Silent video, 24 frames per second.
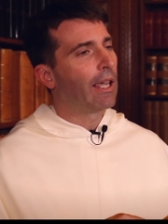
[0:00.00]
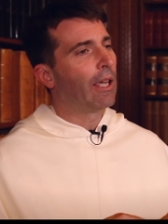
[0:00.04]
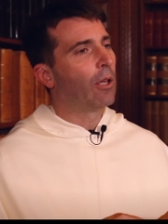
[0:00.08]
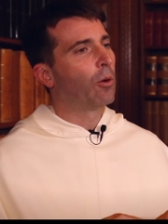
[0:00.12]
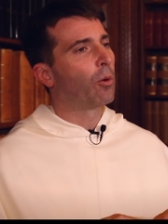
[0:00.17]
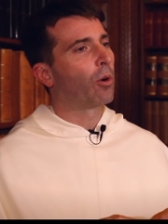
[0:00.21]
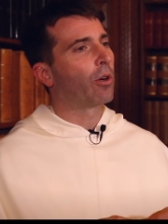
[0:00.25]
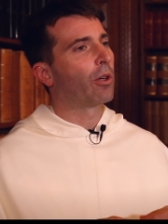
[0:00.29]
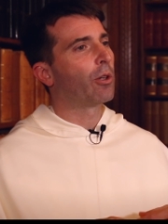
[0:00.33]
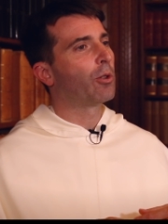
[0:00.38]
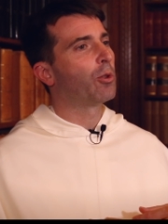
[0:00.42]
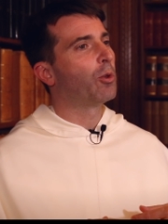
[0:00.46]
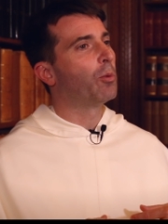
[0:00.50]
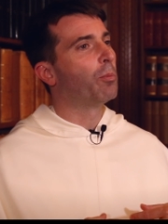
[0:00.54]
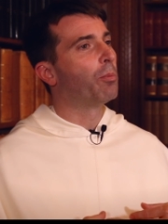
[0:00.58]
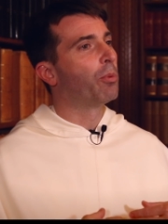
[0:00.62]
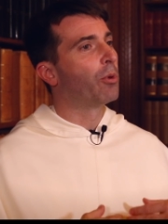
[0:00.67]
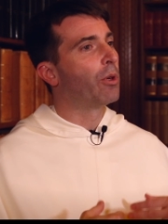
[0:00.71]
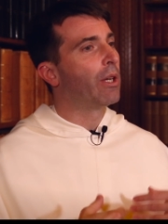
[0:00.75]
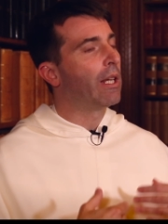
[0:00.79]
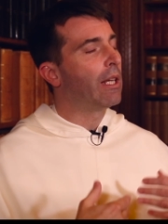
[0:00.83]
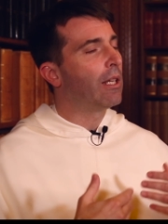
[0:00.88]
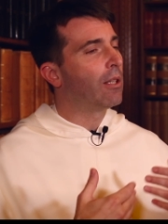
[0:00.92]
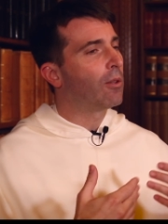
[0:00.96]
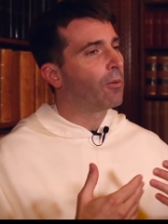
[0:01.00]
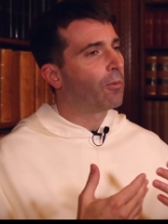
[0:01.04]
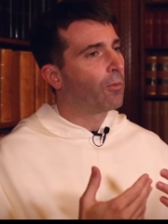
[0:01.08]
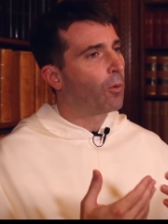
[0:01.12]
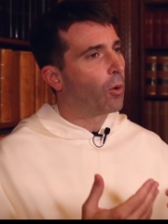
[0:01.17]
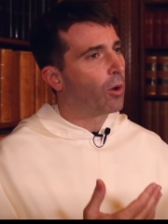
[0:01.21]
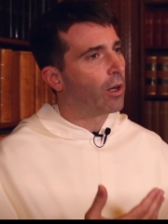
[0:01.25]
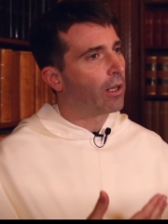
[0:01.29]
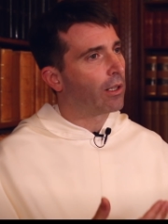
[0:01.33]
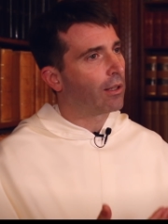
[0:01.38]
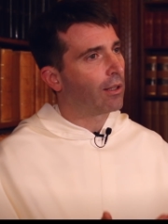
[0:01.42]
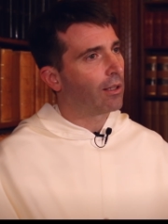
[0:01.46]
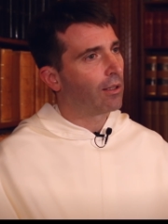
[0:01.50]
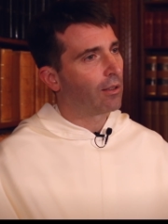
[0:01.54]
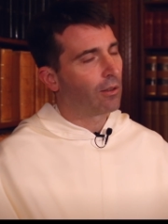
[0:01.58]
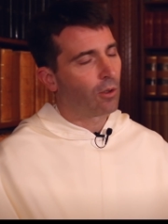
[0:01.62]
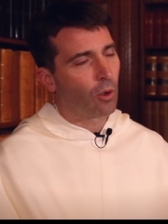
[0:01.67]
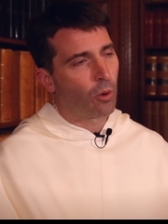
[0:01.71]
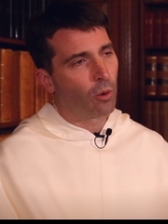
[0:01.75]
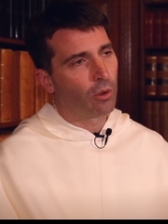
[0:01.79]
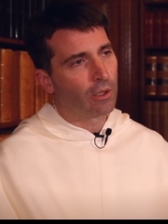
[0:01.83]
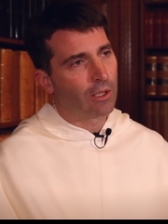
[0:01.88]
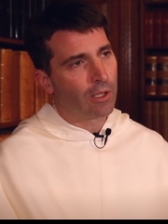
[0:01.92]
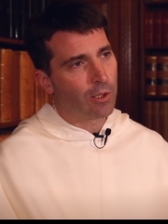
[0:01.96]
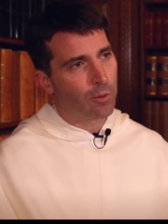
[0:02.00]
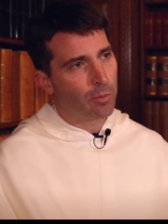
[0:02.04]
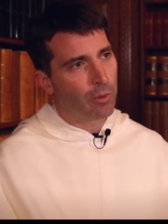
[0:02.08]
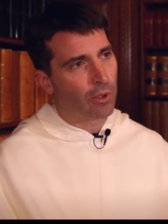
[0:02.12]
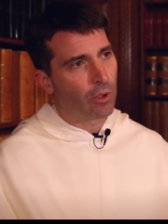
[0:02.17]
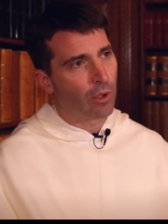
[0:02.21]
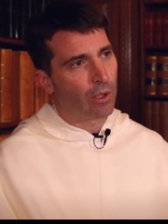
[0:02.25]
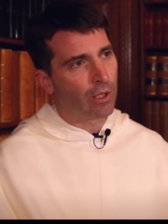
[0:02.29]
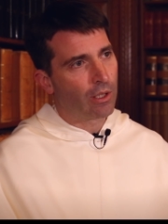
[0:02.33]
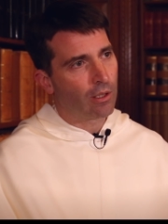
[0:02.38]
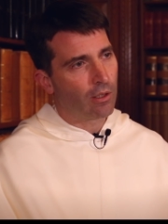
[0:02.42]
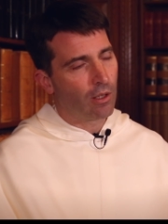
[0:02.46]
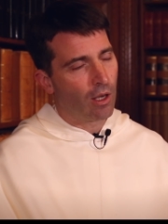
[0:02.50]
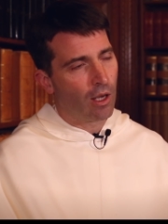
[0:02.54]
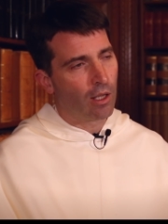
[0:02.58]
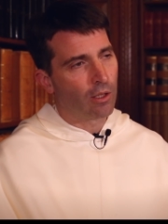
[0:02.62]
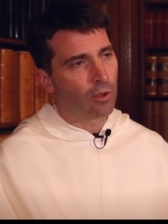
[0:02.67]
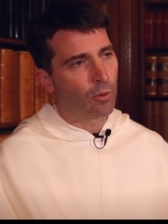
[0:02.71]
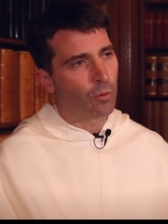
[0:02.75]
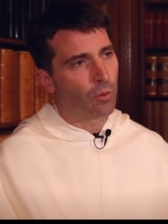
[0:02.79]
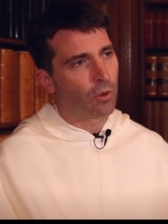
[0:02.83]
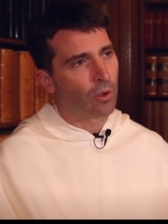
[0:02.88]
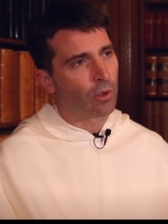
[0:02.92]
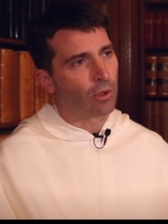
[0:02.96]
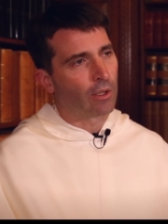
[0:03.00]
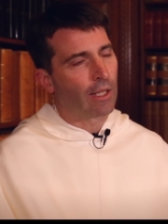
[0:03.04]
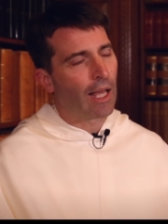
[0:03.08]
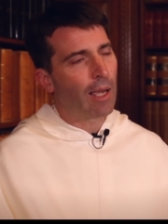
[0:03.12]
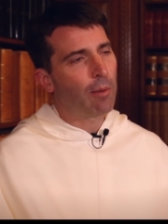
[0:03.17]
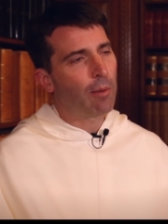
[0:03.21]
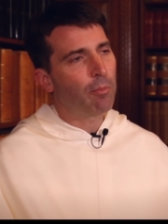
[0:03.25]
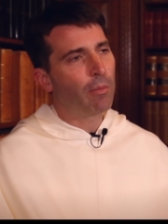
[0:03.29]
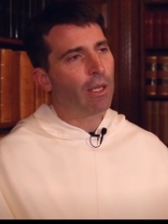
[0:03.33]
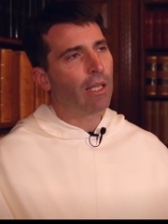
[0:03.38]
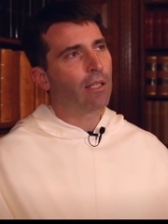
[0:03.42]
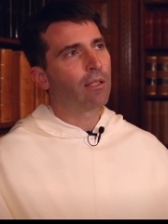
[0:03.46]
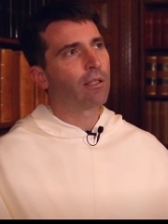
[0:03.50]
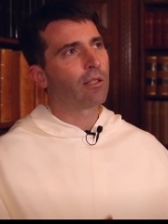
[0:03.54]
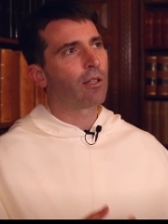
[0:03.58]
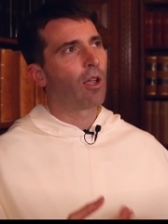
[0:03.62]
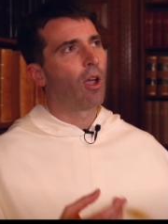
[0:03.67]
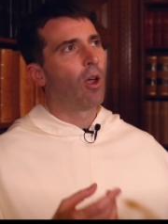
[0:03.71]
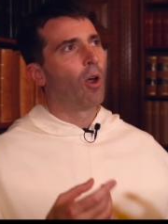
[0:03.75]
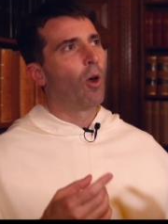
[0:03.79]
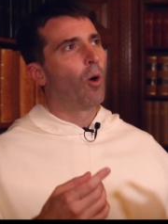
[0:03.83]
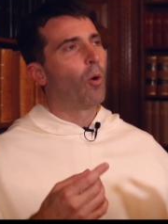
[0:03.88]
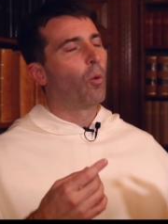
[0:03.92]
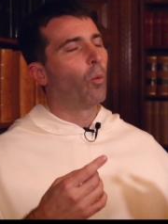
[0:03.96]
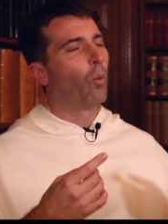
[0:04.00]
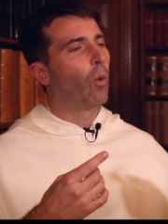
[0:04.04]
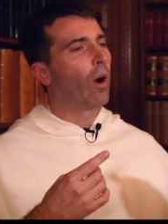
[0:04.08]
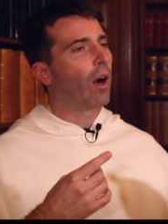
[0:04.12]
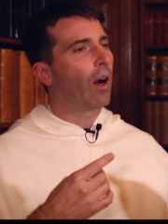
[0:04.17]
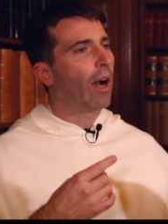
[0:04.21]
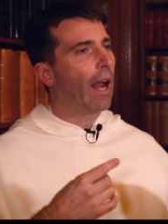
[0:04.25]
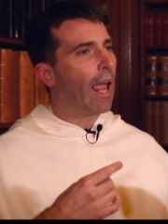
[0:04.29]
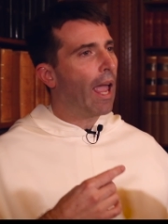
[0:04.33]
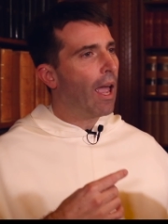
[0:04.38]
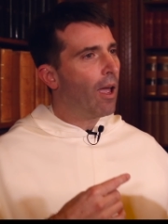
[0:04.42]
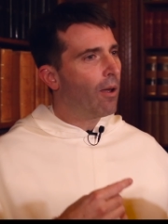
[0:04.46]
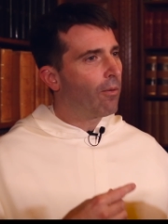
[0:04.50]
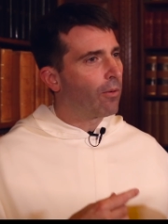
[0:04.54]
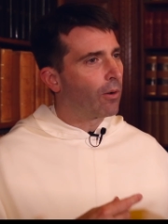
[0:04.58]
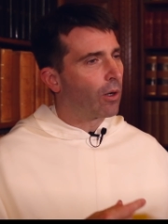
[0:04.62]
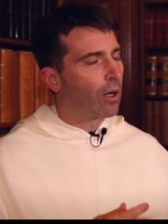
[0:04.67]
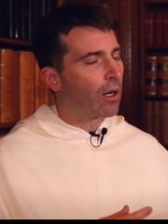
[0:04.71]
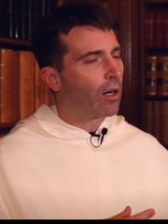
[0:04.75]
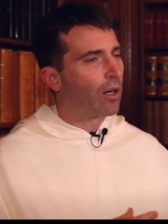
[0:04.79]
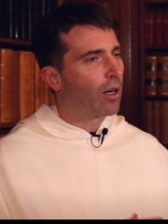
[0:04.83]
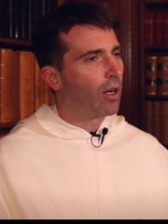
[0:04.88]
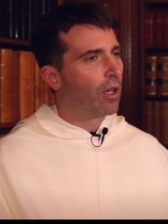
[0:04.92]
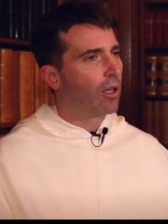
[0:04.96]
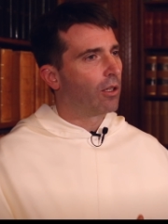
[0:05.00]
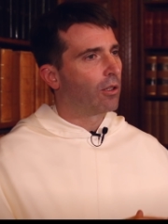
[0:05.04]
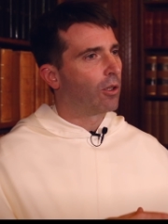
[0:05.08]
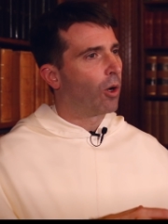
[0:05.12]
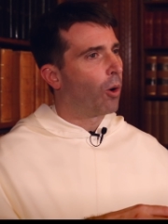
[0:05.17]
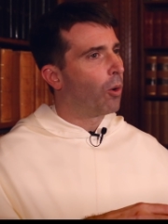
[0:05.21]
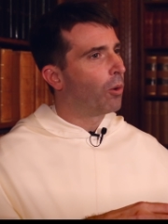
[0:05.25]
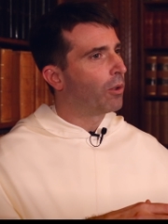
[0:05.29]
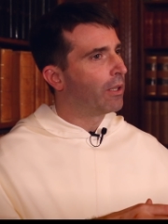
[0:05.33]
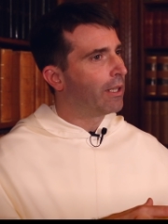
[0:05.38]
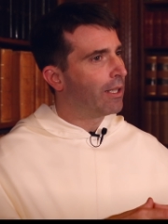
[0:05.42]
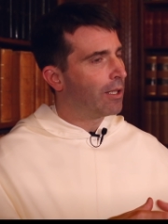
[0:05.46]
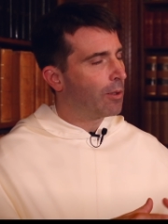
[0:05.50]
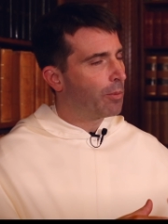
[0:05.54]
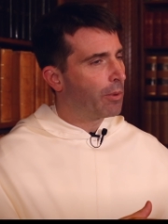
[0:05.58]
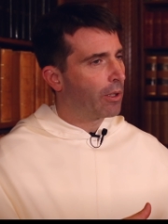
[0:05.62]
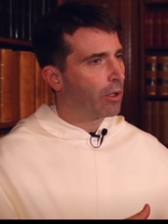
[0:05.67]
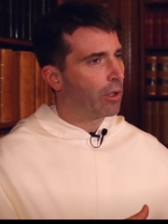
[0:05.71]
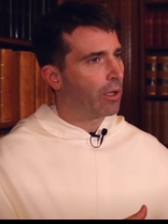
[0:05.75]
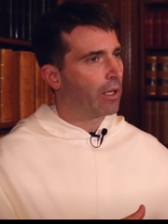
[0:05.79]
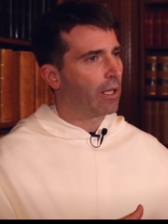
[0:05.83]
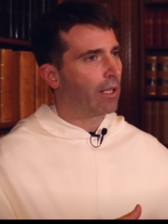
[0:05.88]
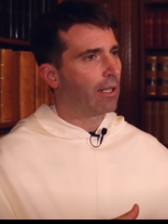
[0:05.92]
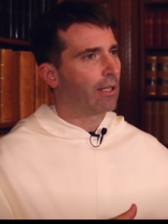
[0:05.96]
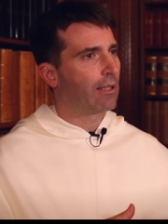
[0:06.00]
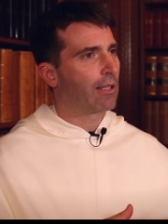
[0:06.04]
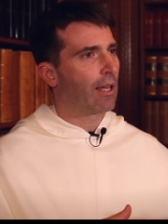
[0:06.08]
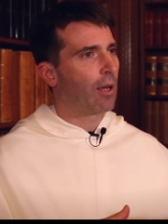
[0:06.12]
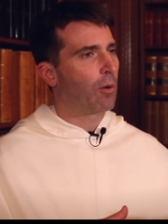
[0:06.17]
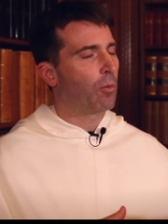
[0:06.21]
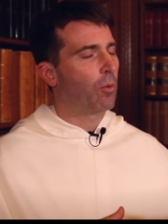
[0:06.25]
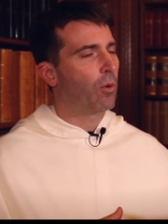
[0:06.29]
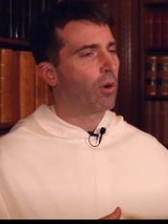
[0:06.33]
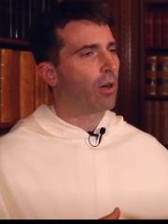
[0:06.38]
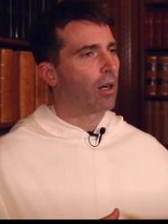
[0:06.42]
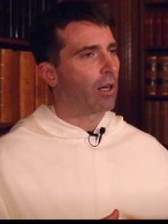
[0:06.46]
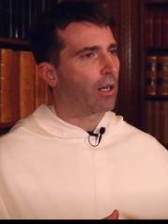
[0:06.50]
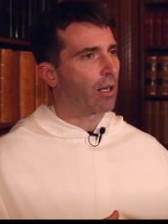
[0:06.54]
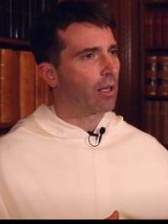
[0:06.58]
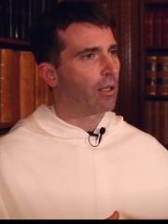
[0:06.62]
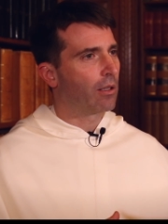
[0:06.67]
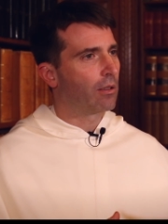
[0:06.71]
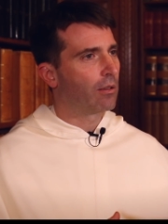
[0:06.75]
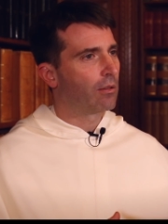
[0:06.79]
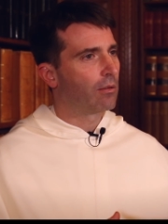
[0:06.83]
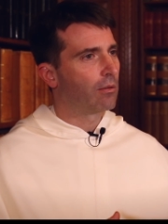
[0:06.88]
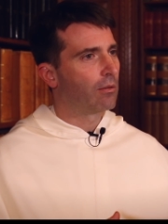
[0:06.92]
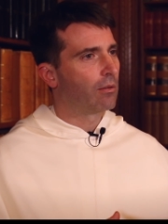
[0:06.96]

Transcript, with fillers: in order to breathe forth the Holy Spirit on the world. That means wherever the Holy Spirit is at work,